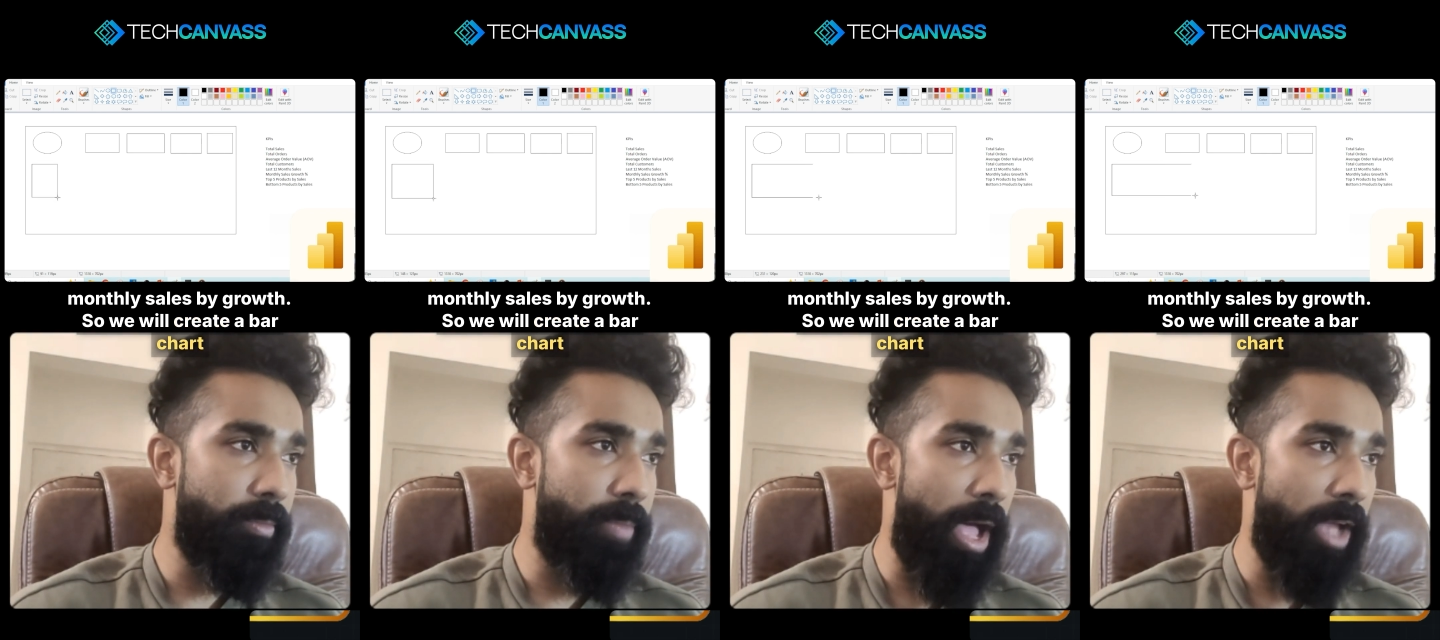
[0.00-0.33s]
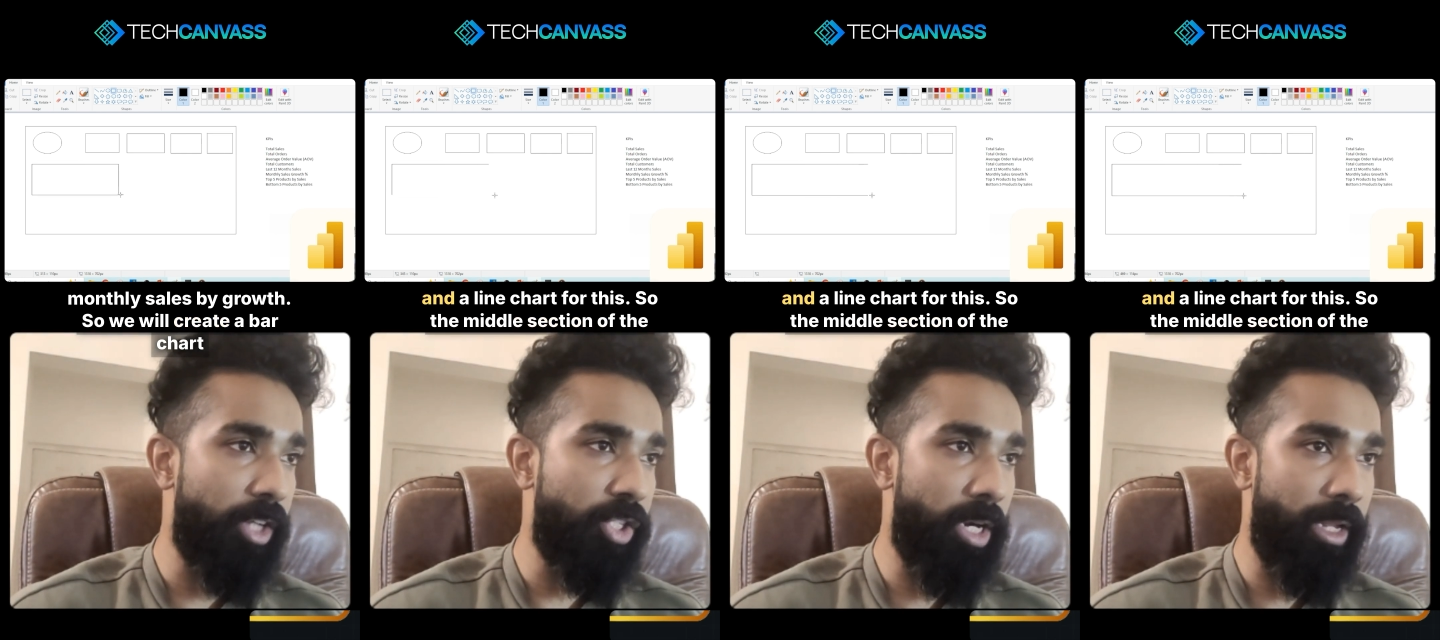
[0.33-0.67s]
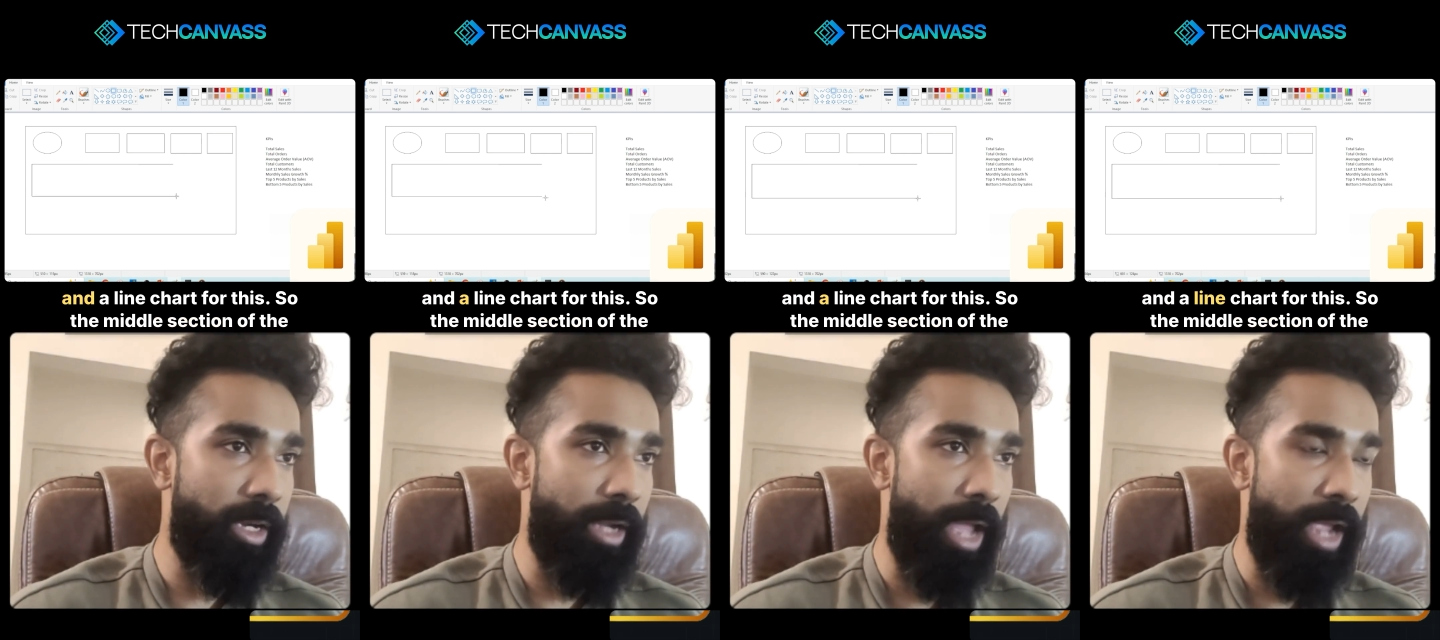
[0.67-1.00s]
bar chart
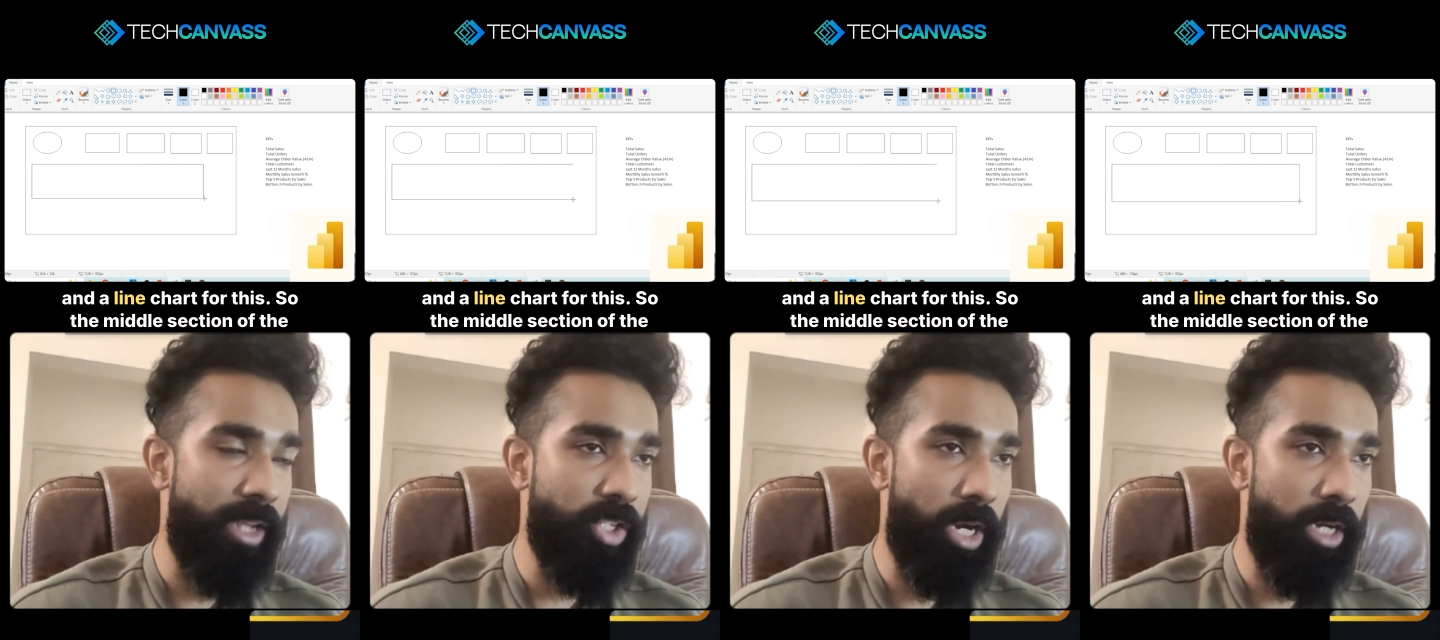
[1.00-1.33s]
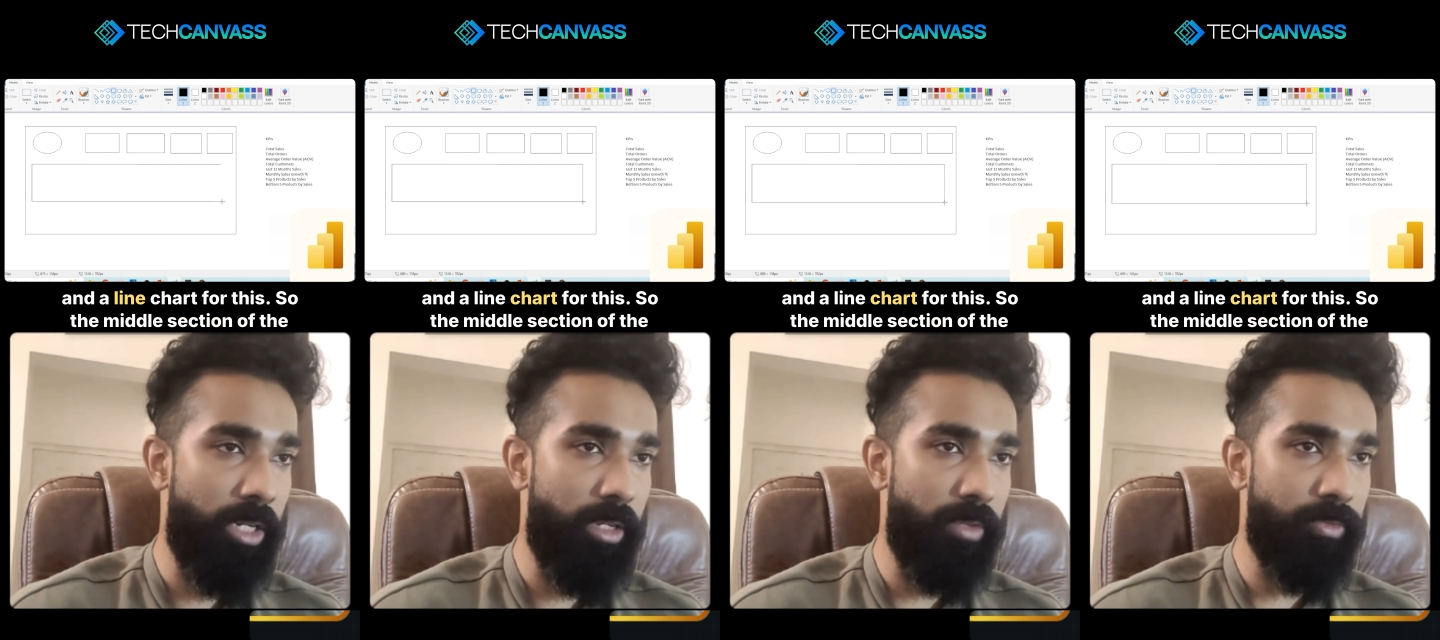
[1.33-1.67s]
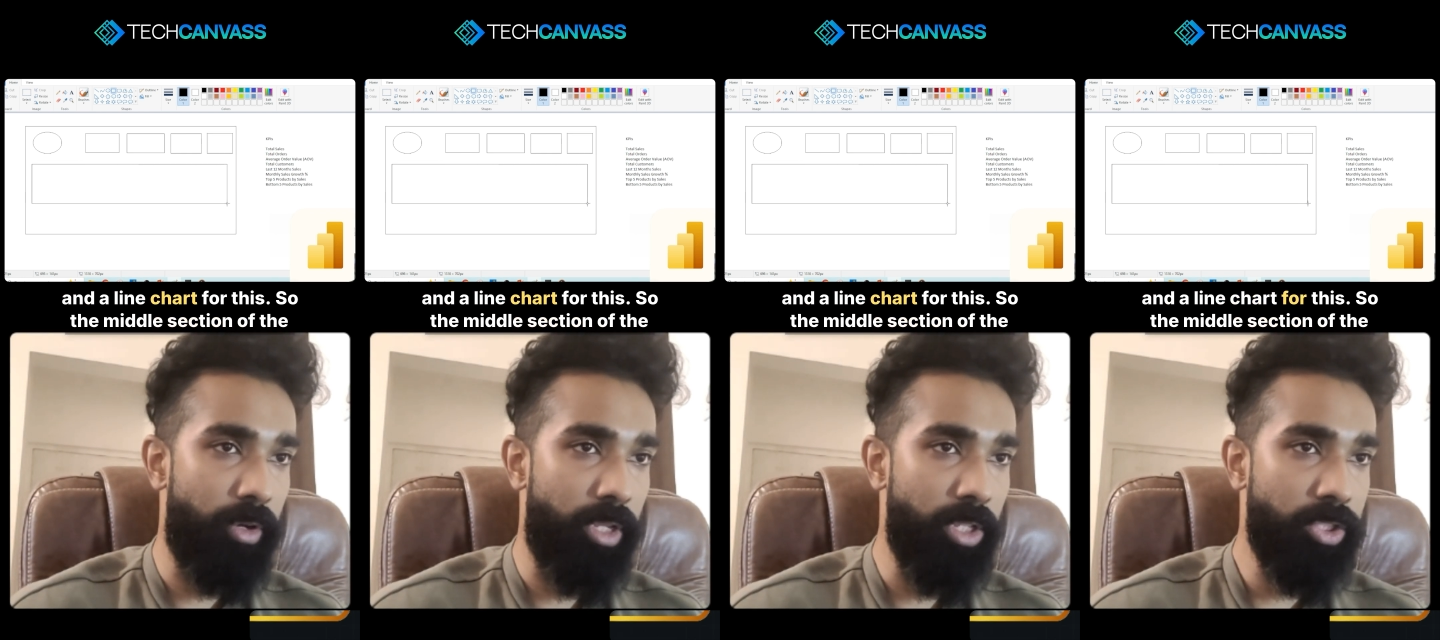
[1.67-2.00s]
and a line chart
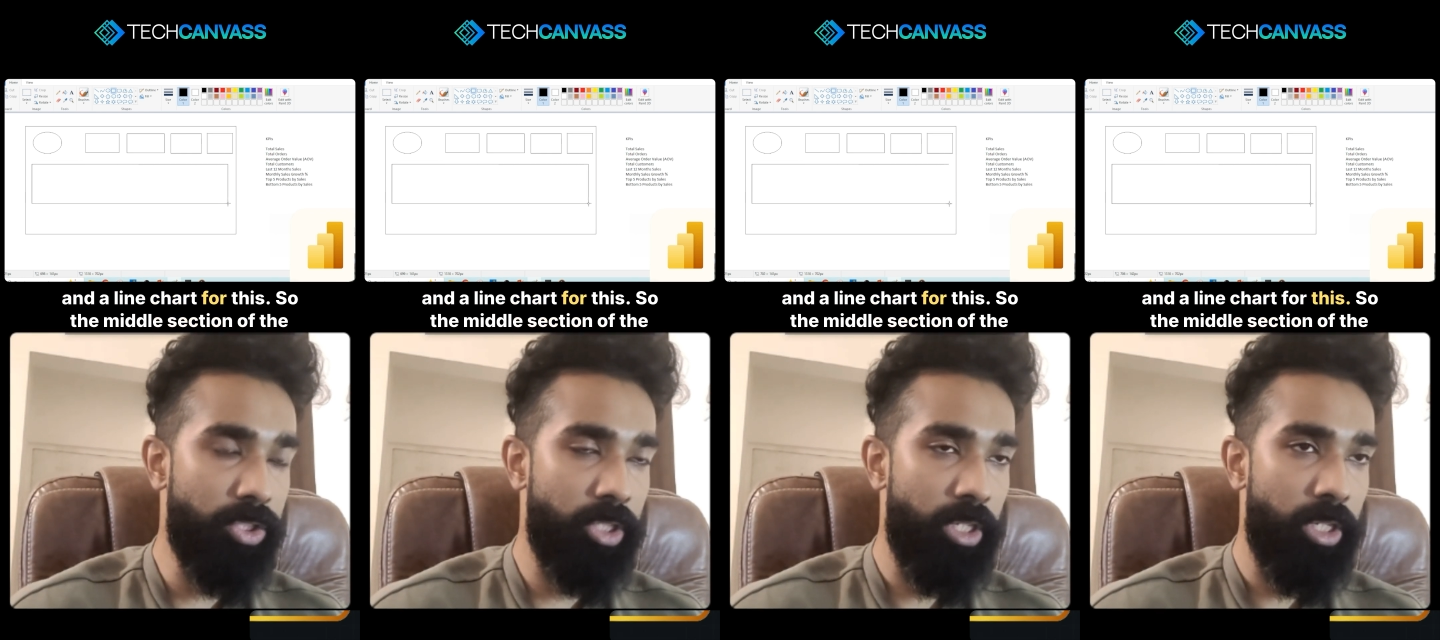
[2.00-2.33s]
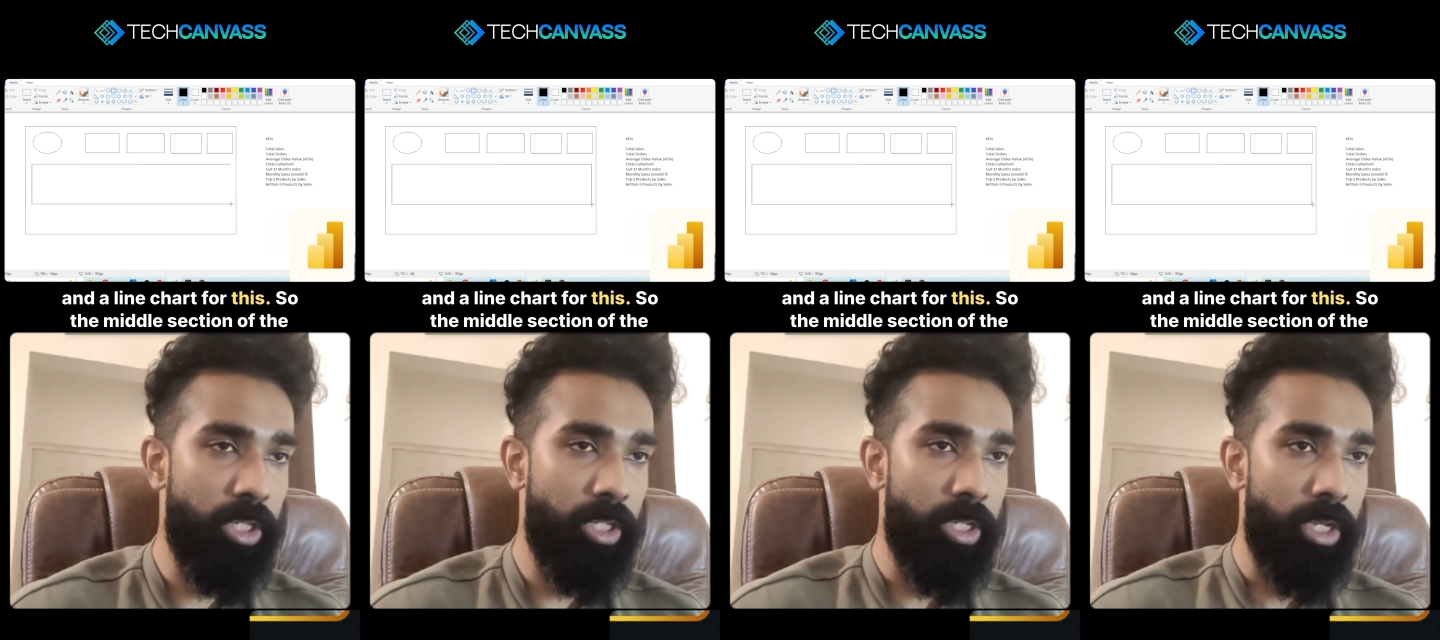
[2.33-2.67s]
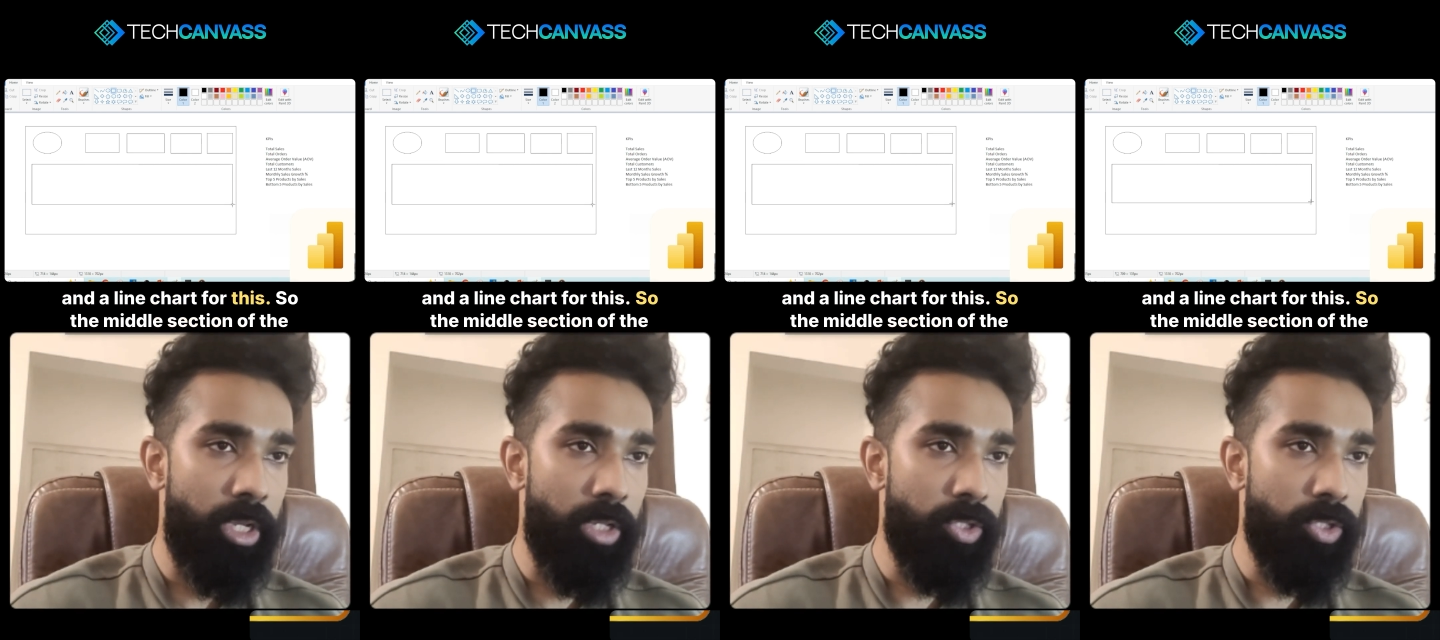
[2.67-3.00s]
for this
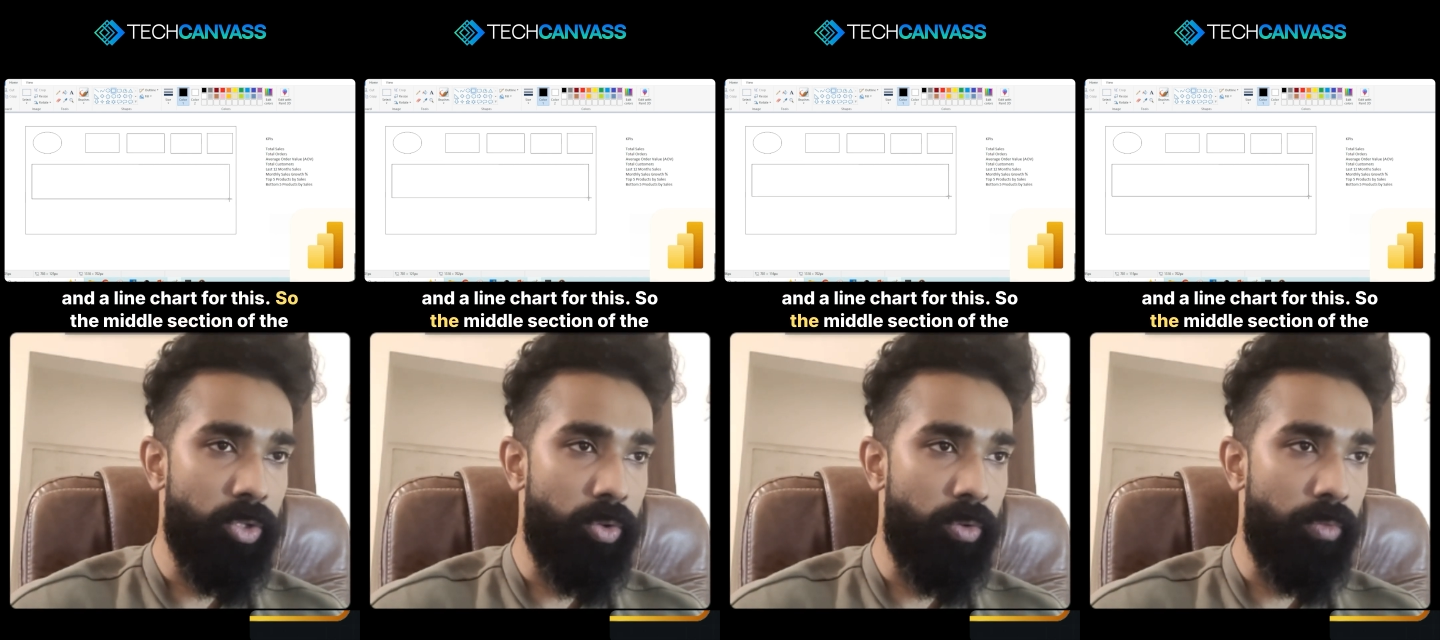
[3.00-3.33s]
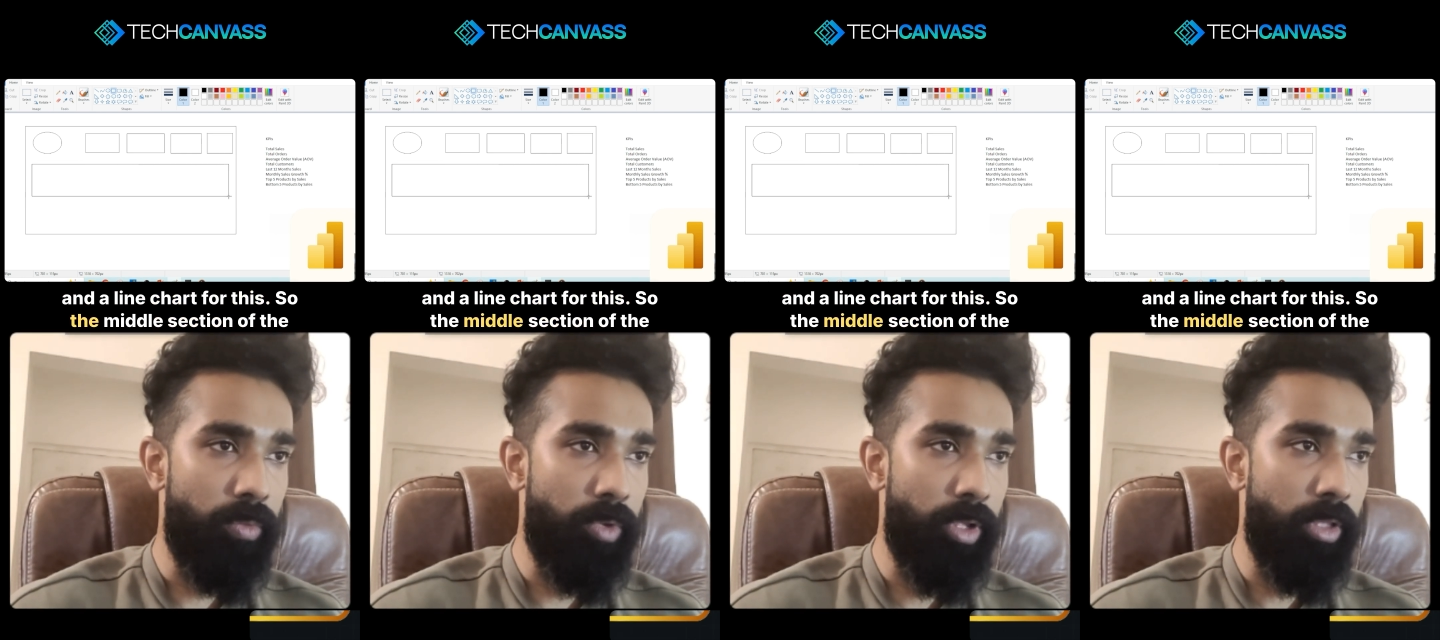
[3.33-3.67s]
so